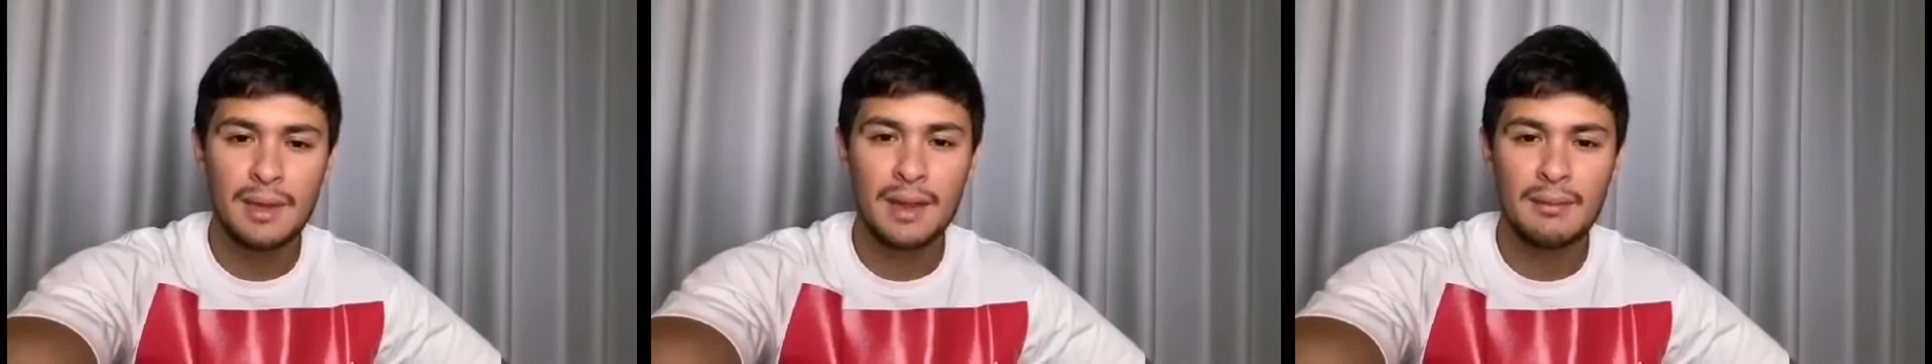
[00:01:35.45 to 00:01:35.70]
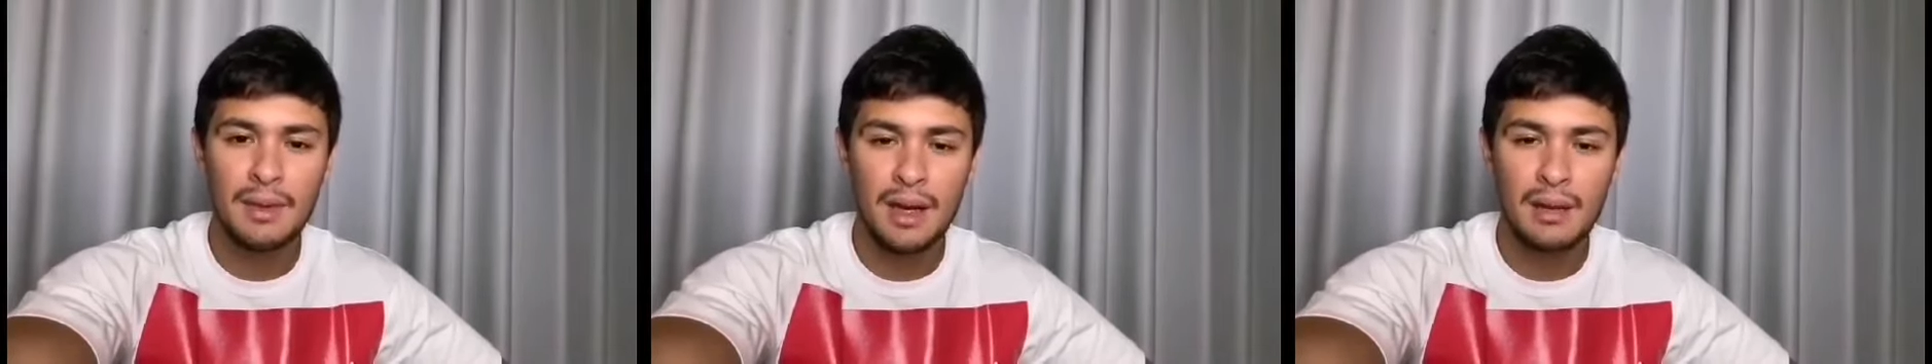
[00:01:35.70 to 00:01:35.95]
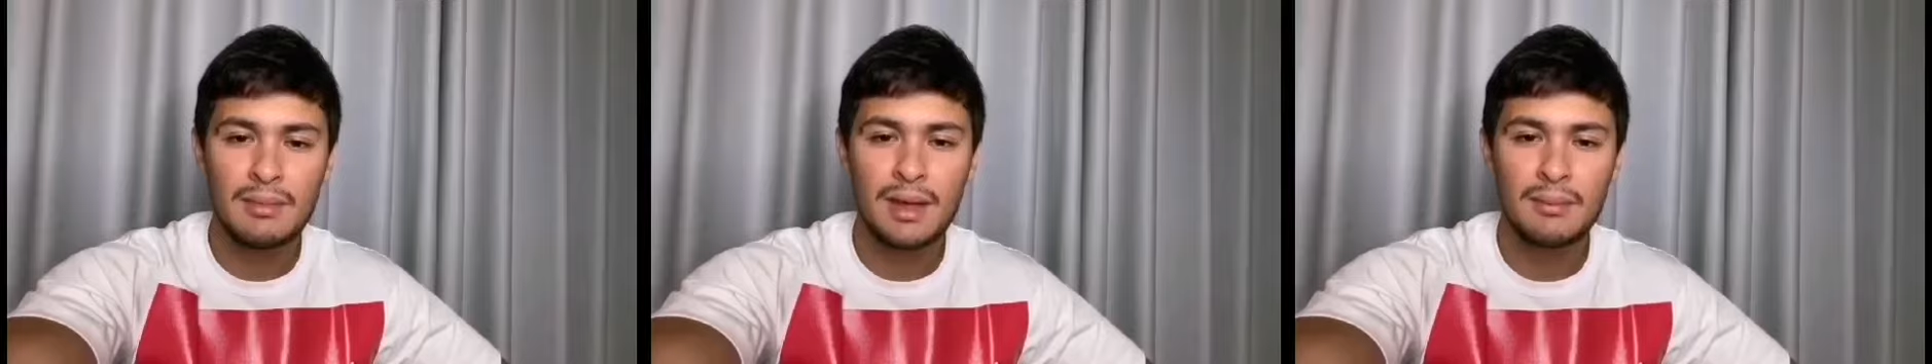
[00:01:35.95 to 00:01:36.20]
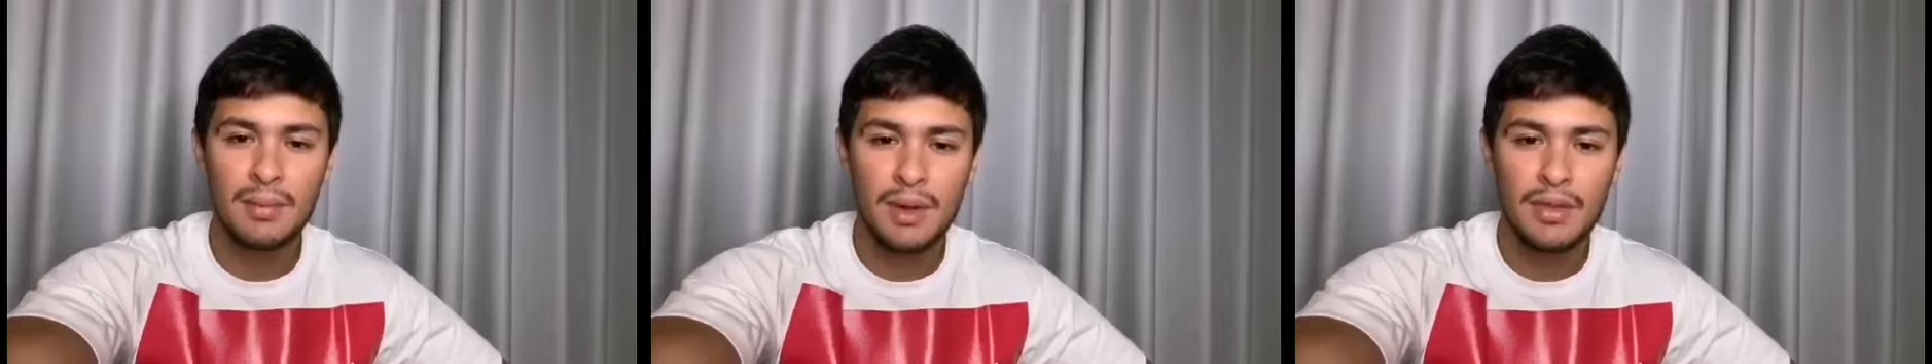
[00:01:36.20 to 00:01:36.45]
my mom, my
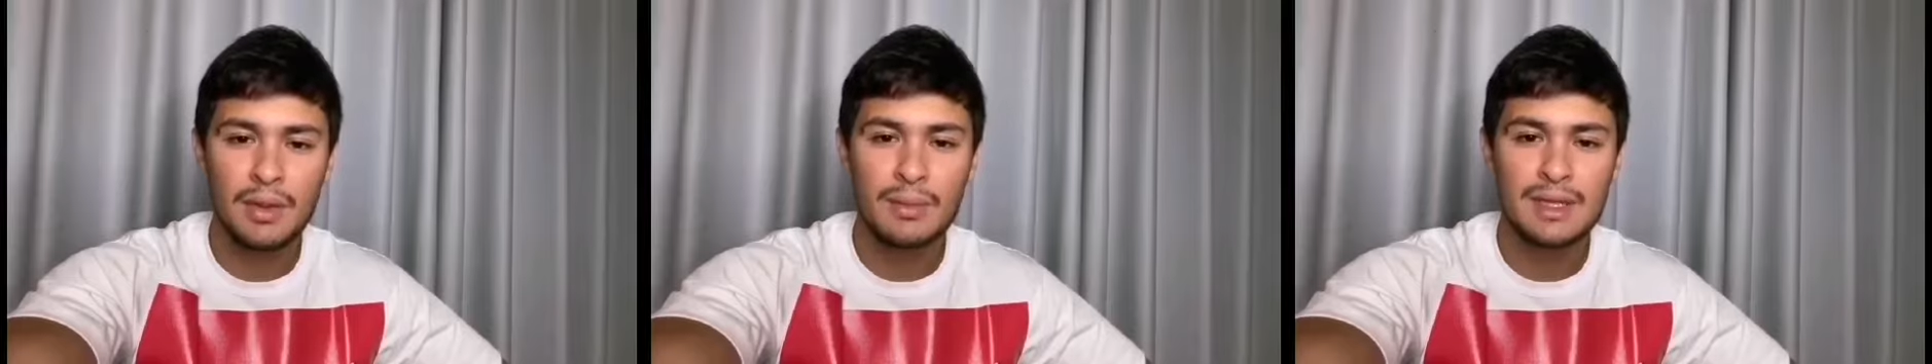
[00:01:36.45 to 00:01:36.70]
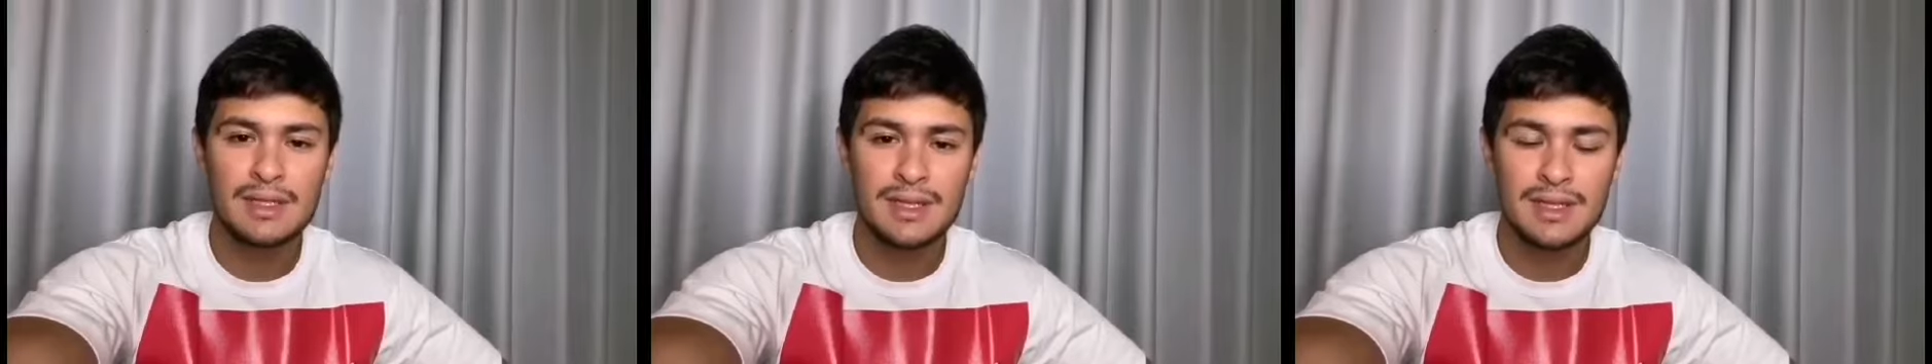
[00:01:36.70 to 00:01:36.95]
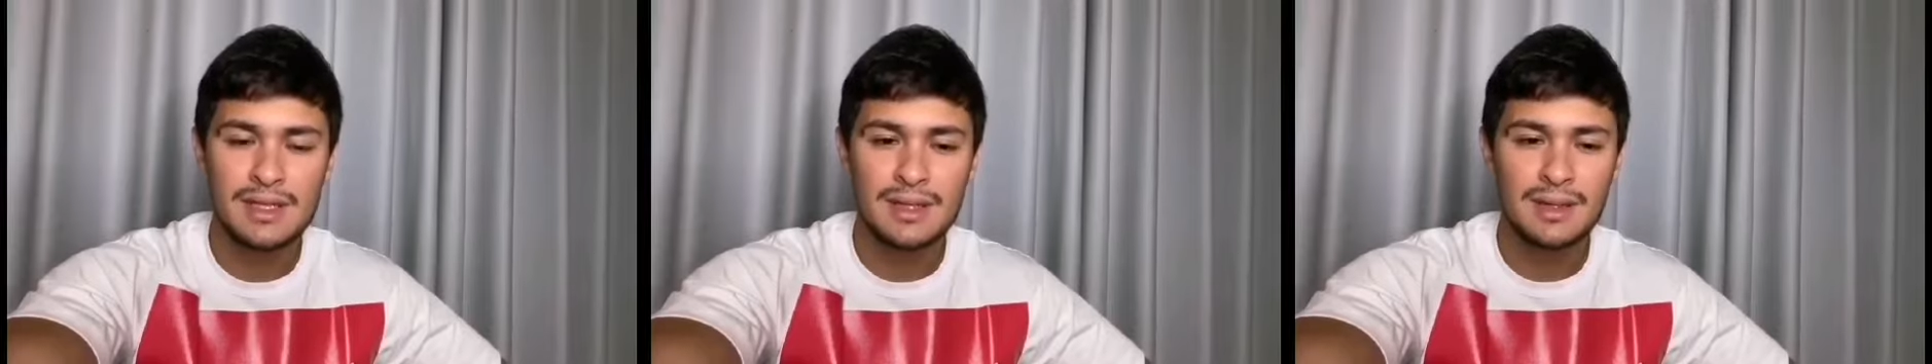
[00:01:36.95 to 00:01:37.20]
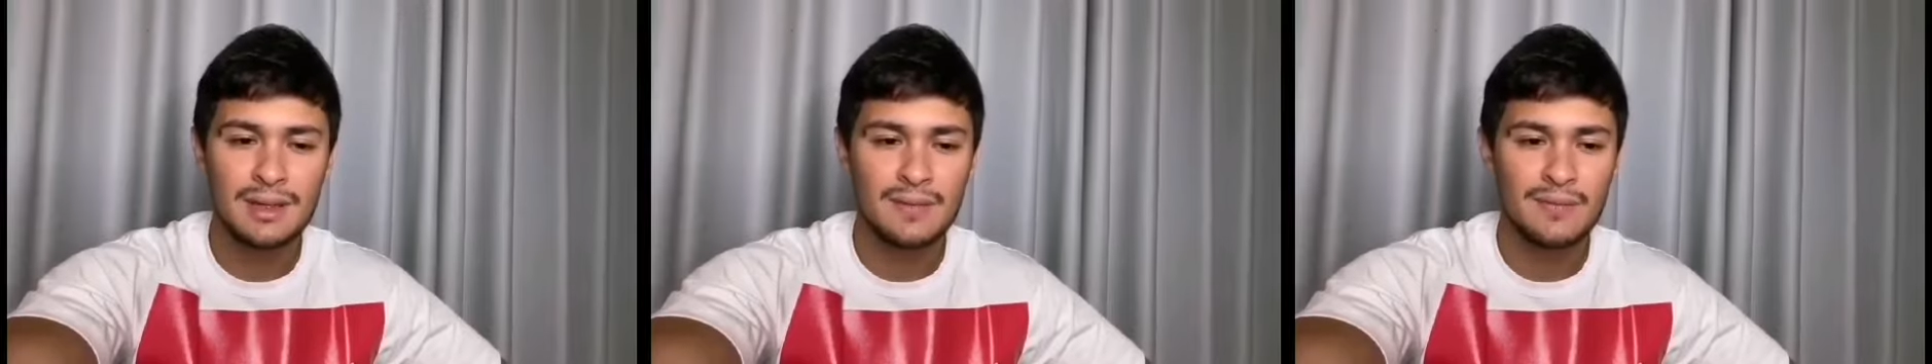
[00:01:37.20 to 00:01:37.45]
brother, my
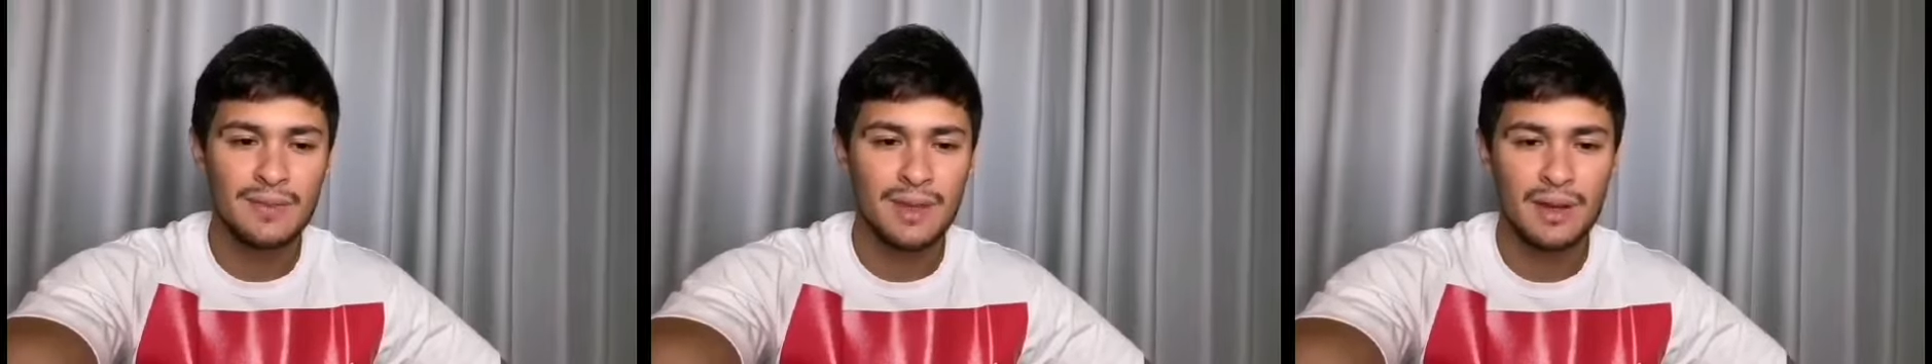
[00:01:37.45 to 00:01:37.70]
sister,